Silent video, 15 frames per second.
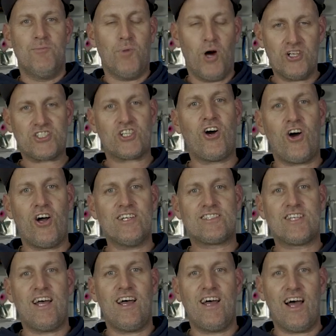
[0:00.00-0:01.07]
Most
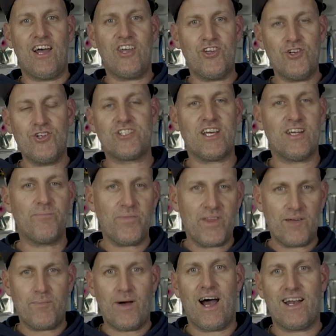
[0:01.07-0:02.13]
guys are using
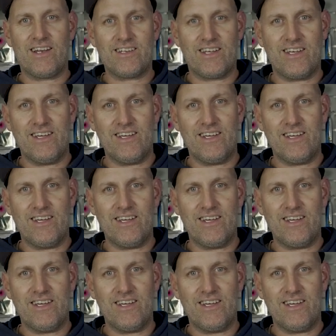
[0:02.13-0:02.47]
their marlin